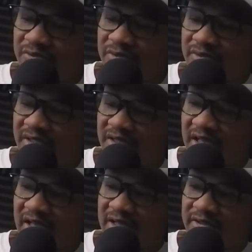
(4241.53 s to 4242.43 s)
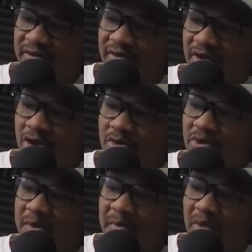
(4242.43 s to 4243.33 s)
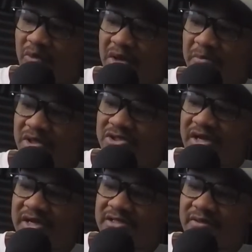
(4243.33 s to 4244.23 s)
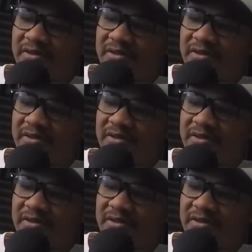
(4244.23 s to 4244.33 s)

then that they're like, oh well, I win, I beat your ass. And I'm like,